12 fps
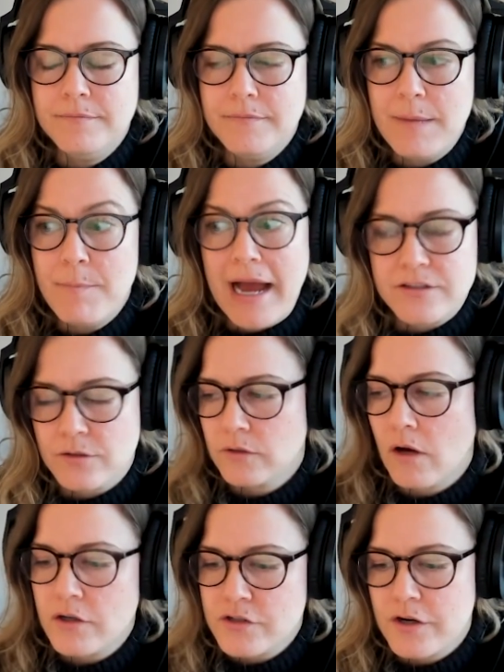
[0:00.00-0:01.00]
impacts or
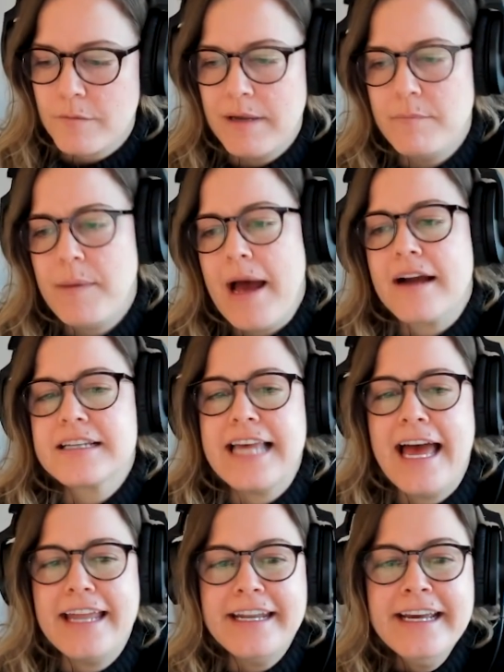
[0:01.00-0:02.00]
longer term impacts.
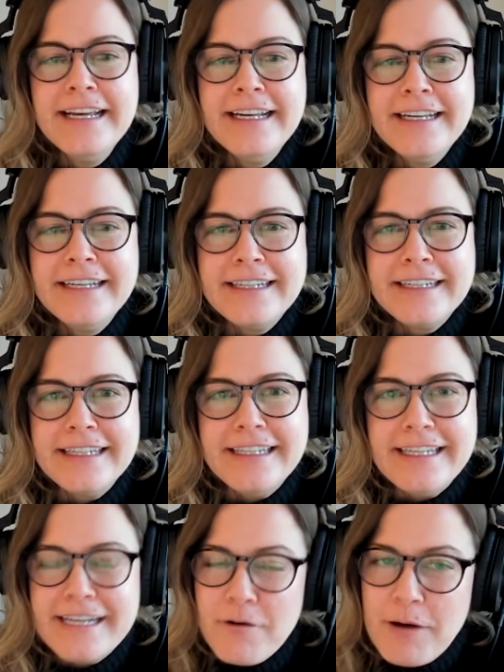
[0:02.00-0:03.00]
And
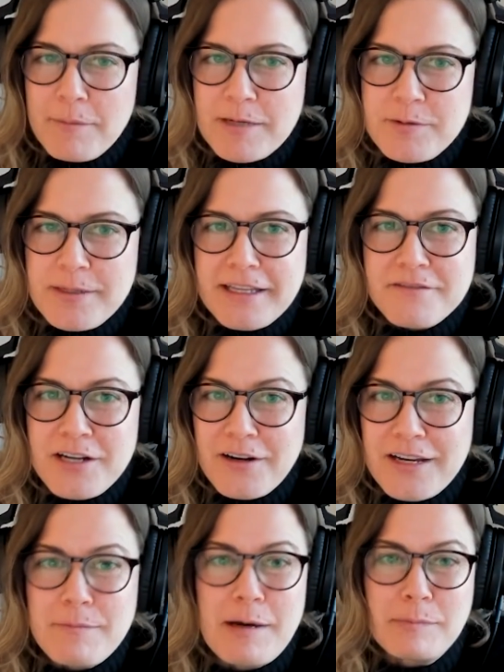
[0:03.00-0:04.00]
you know how much we love
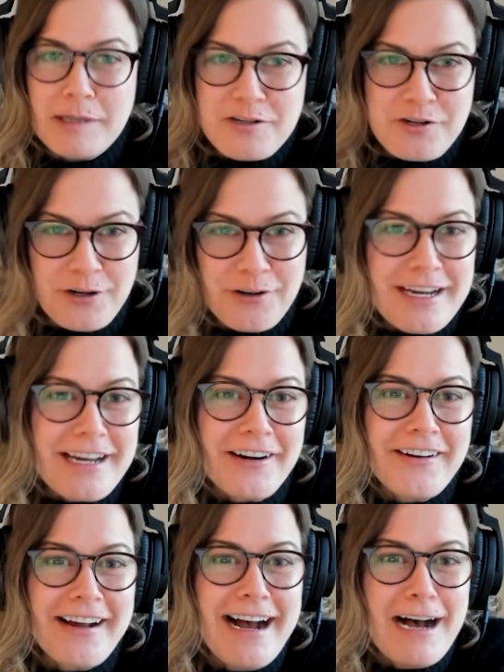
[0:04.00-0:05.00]
talking about blood sugar
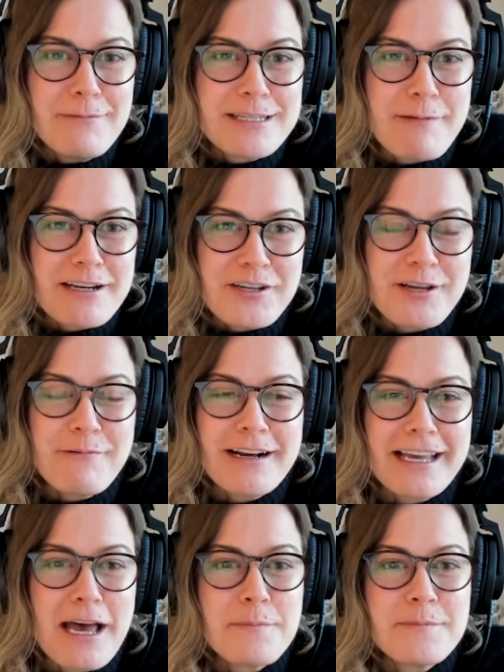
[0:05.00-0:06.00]
here, especially when
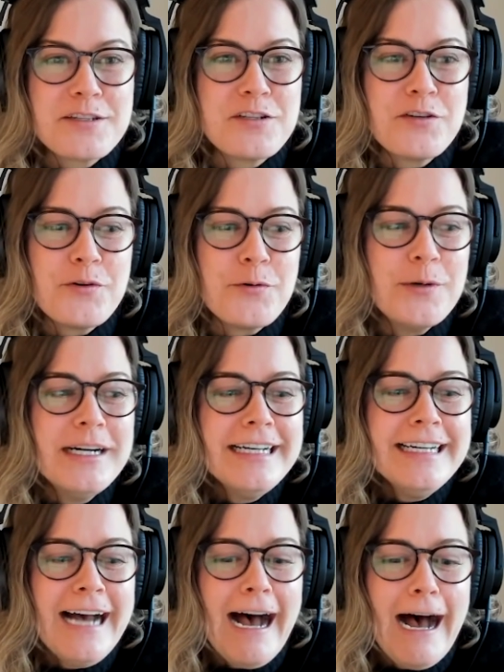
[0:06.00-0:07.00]
it comes to
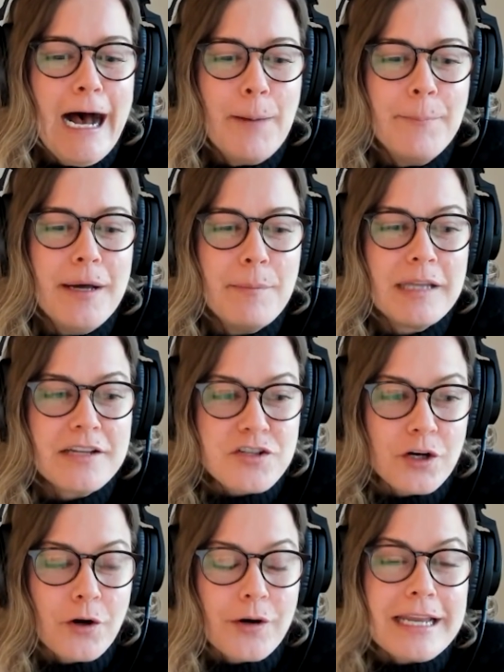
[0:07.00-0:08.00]
blood
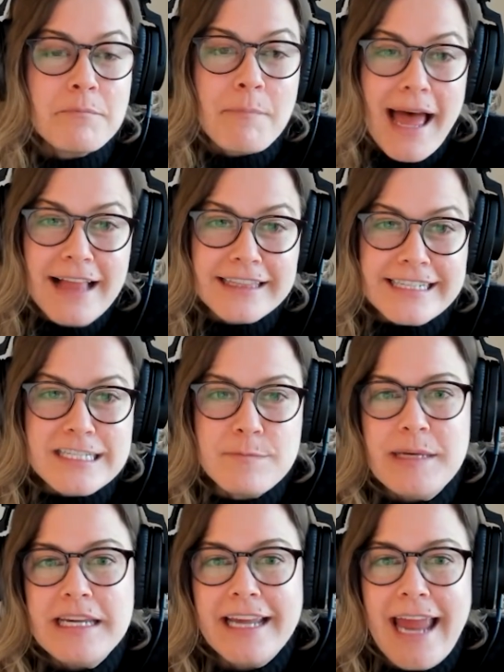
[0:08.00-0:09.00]
sugar imbalance
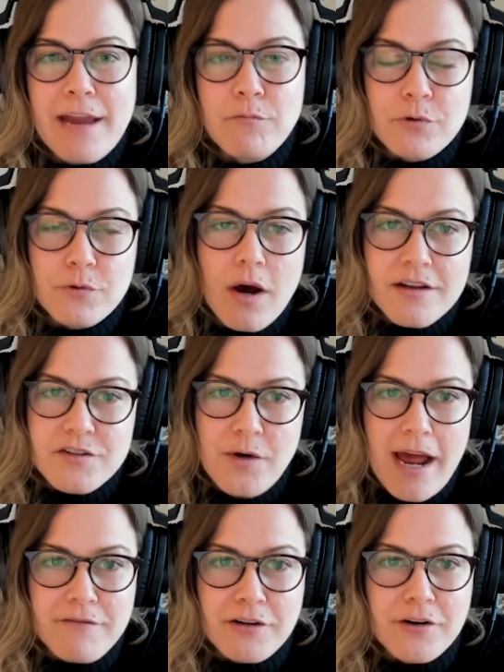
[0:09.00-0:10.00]
being a root cause
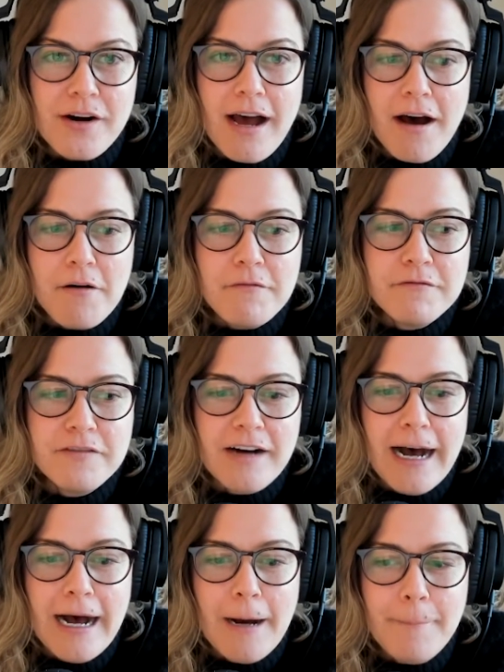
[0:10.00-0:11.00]
driver of,
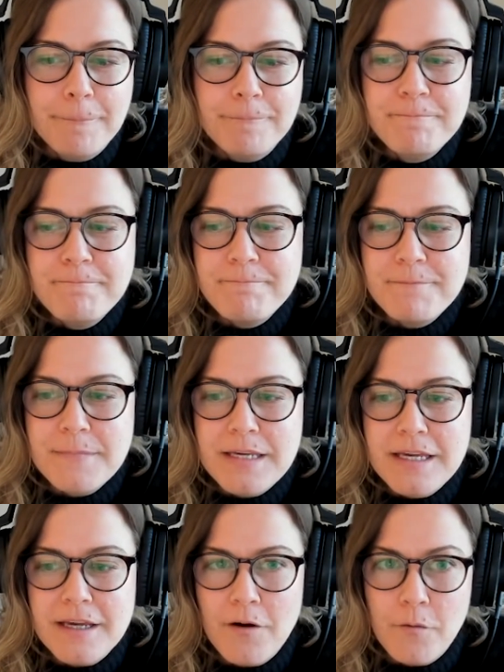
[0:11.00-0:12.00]

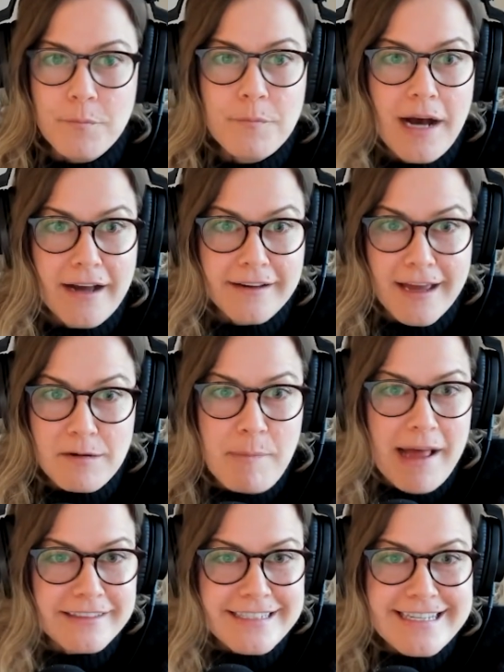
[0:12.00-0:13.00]
gut
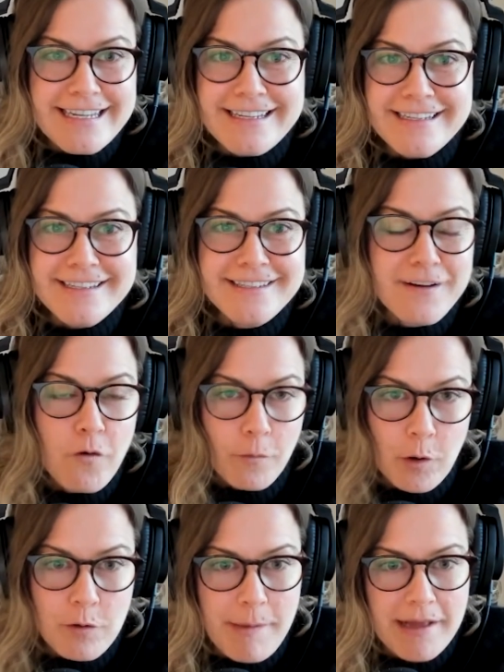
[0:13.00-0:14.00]
imbalances,
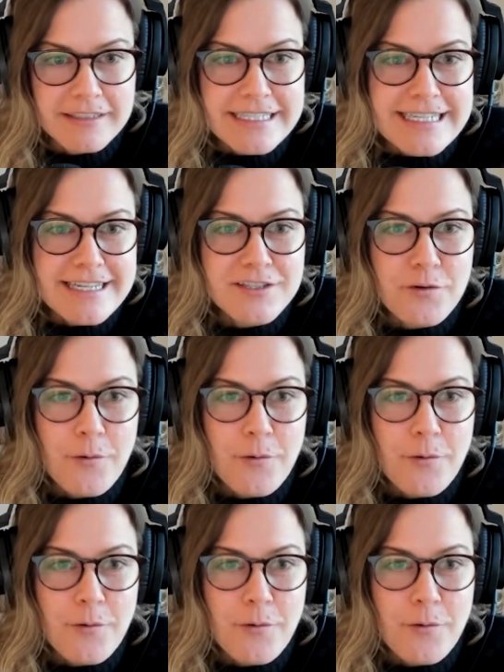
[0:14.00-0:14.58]
hormone imbalances. So